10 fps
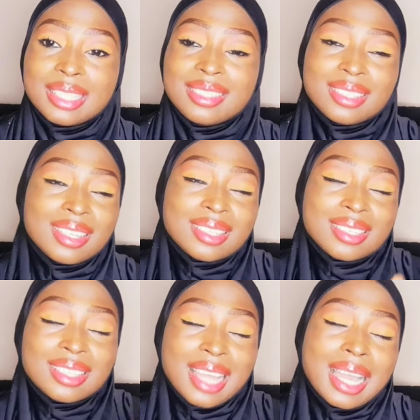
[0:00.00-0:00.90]

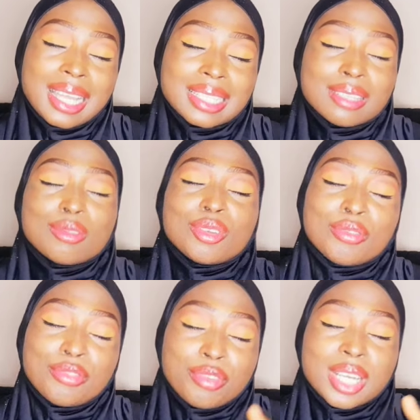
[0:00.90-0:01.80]
It's in that category
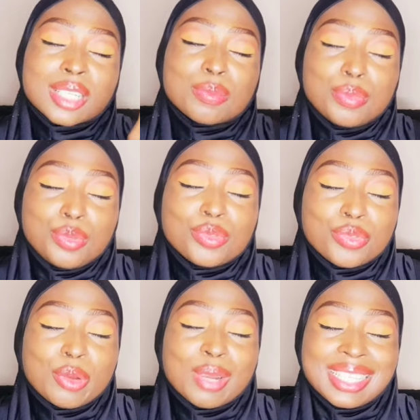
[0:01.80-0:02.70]
of fresh blue
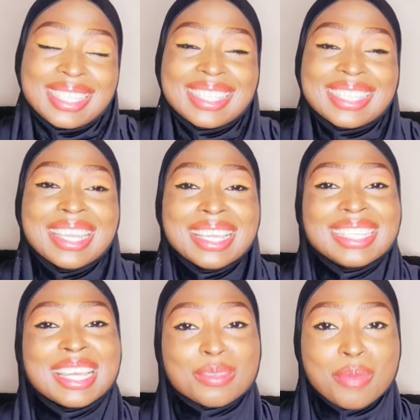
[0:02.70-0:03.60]
fragrances
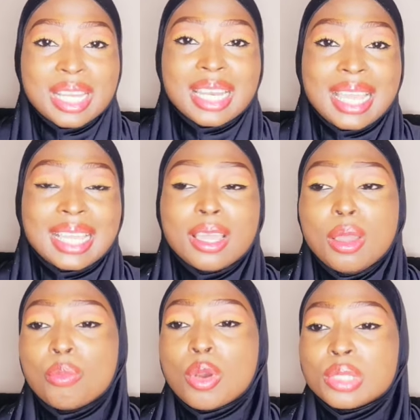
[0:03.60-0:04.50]
that men like,
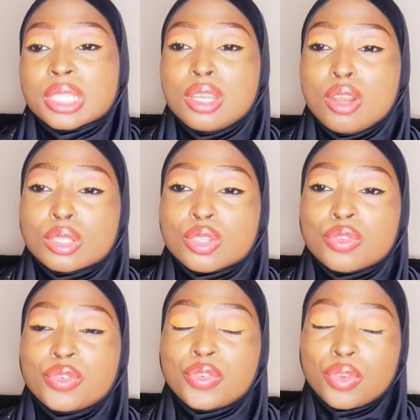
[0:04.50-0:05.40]
but with a lot
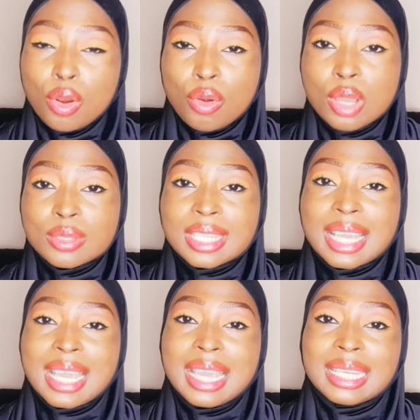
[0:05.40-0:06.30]
of florals
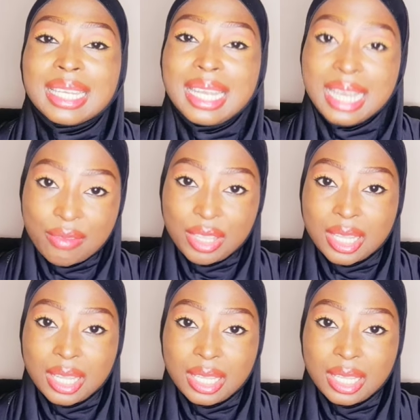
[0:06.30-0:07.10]
and lavender.